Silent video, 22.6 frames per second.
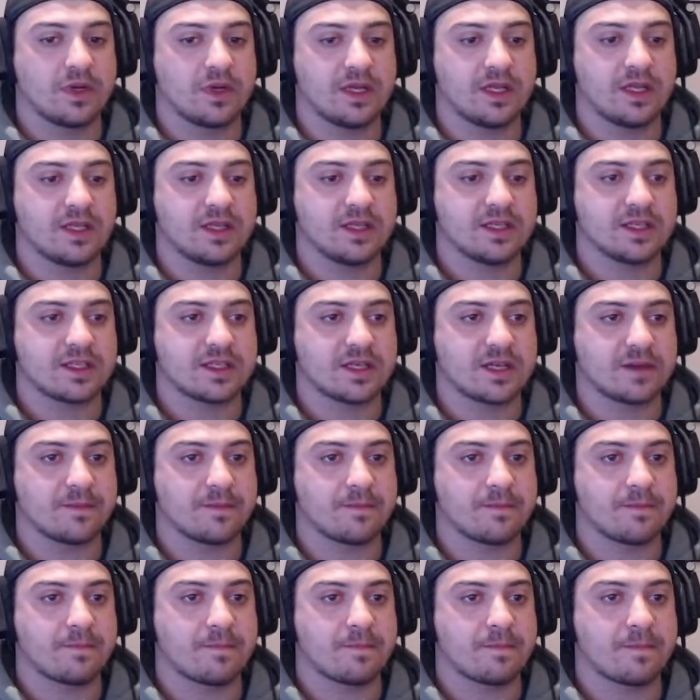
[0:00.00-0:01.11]
going to hit this
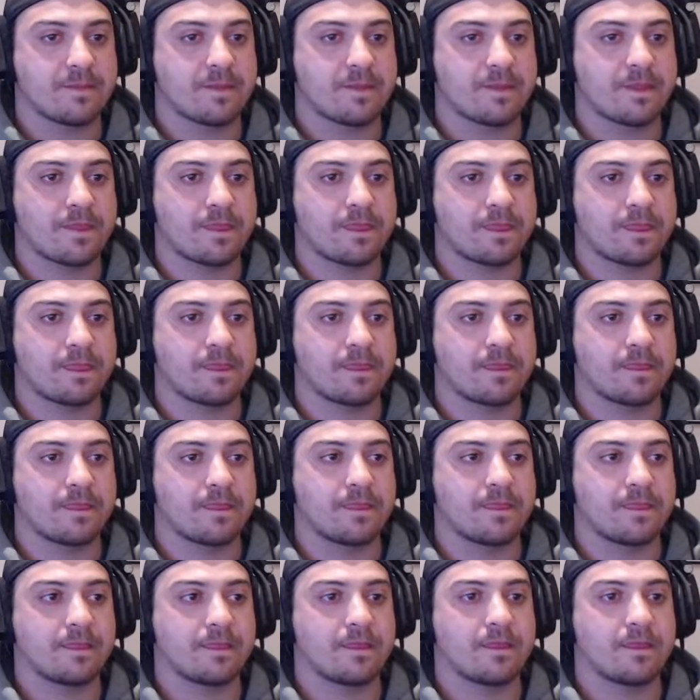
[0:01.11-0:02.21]
up.
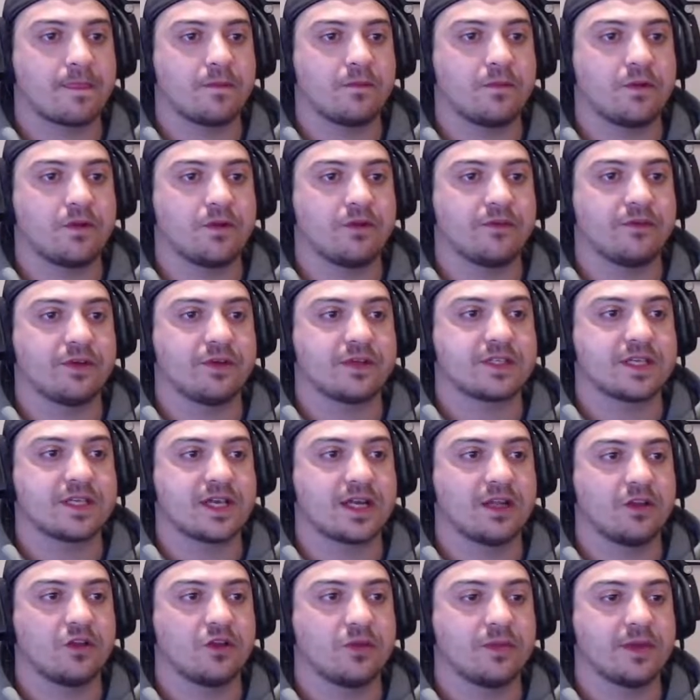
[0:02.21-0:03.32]
I'm going to reverse
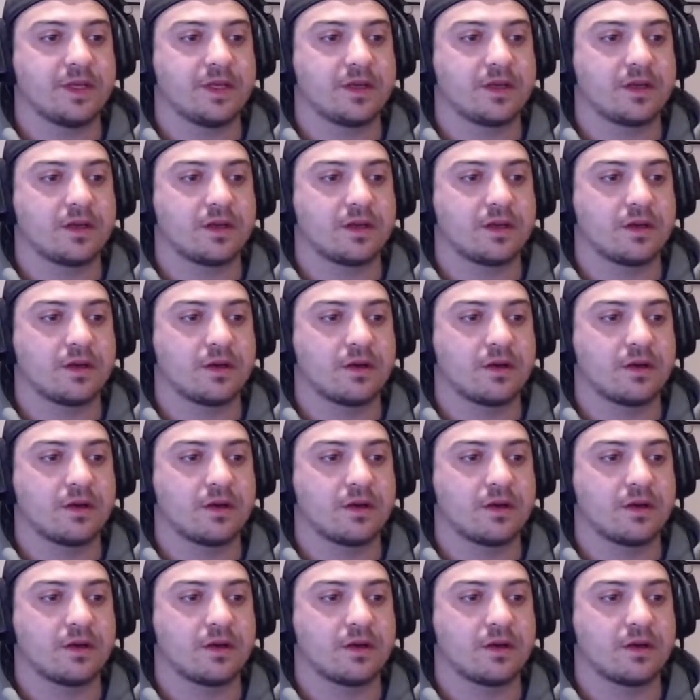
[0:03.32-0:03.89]
that a little bit.